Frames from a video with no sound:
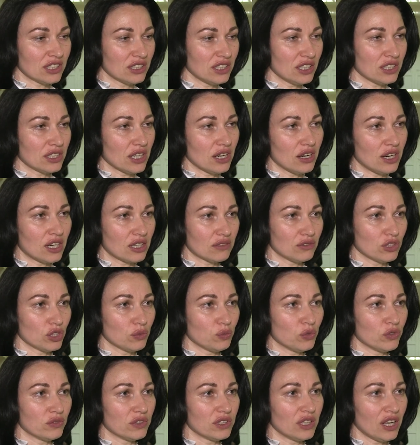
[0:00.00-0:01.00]
It's a heavy
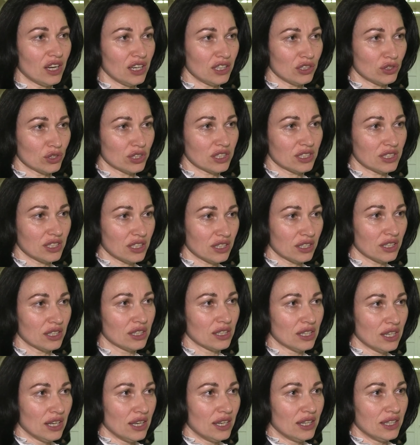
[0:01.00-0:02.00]
load of
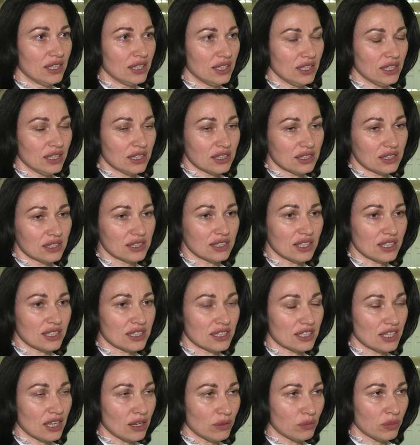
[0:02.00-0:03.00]
responsibility, both for
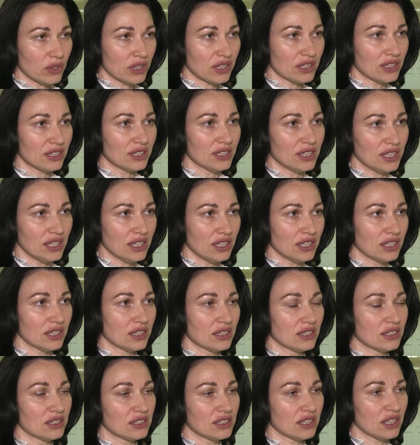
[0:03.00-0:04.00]
myself and for the
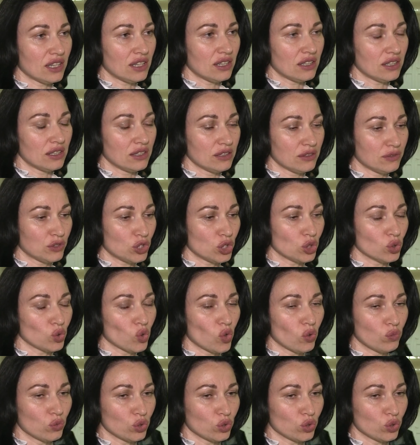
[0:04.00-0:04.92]
court establishment.